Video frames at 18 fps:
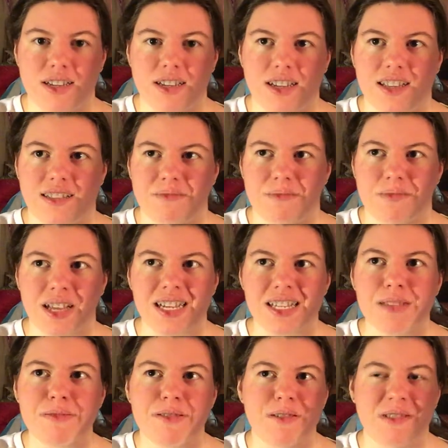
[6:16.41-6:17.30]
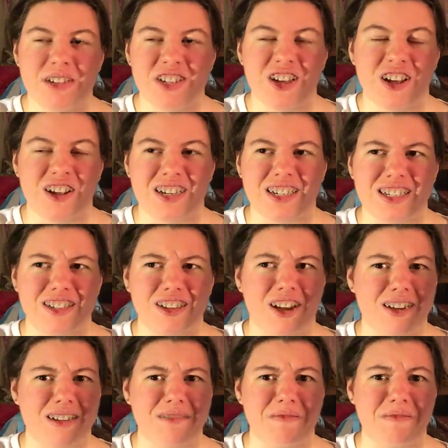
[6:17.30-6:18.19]
And that's pretty much all I can
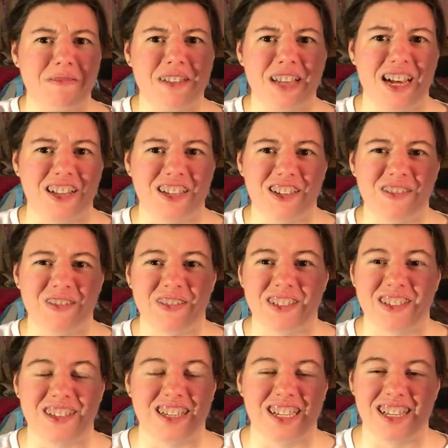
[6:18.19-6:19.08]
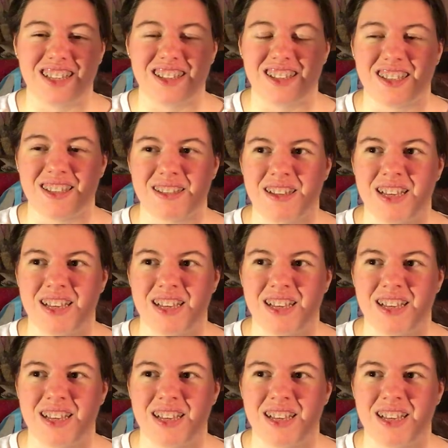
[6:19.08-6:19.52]
tell you, because